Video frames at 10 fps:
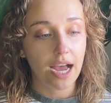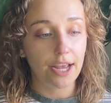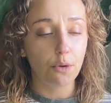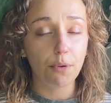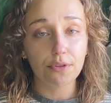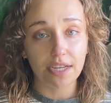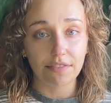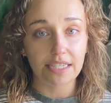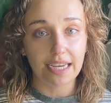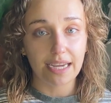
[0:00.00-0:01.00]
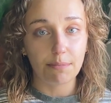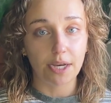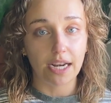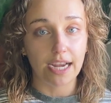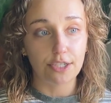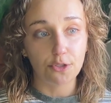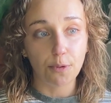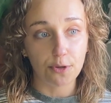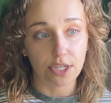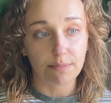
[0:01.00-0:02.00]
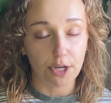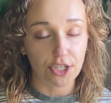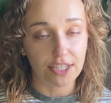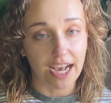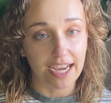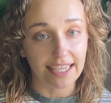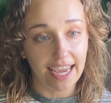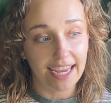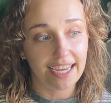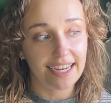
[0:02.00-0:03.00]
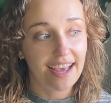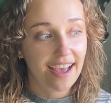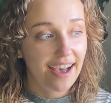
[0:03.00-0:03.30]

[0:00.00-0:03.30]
I don't post every day, but I do post as much as I can.